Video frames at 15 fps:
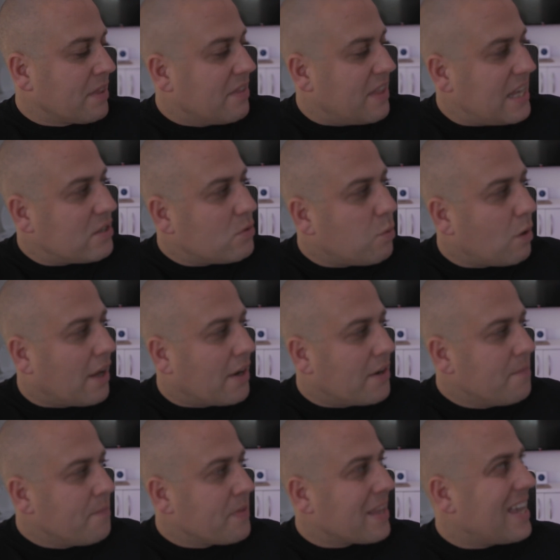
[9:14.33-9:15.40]
This
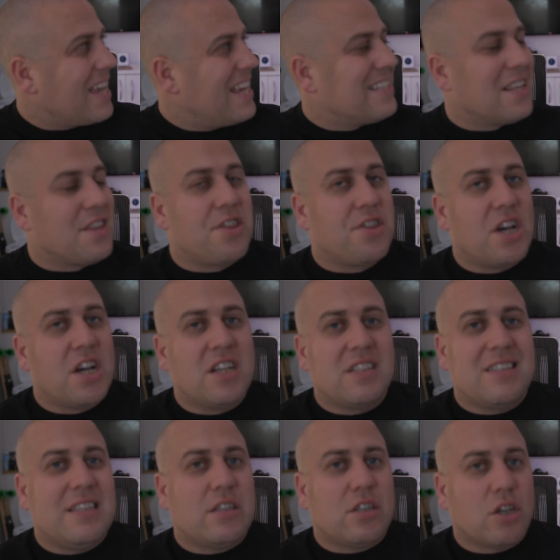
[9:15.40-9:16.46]
one is a
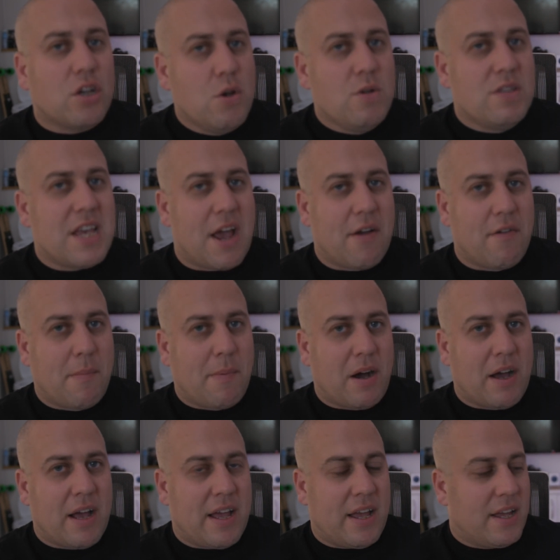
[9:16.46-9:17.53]
32
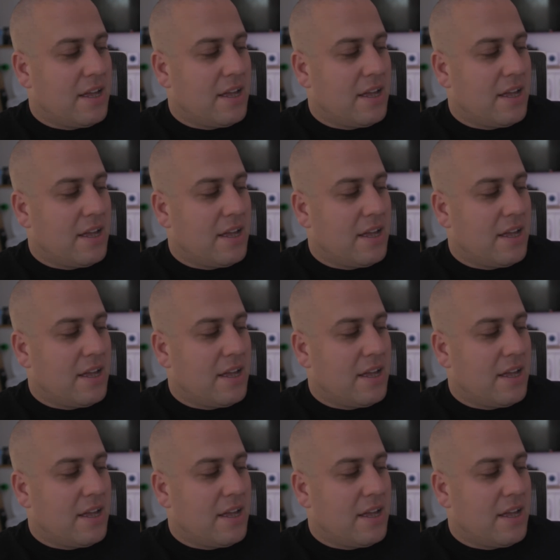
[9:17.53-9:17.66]
terabyte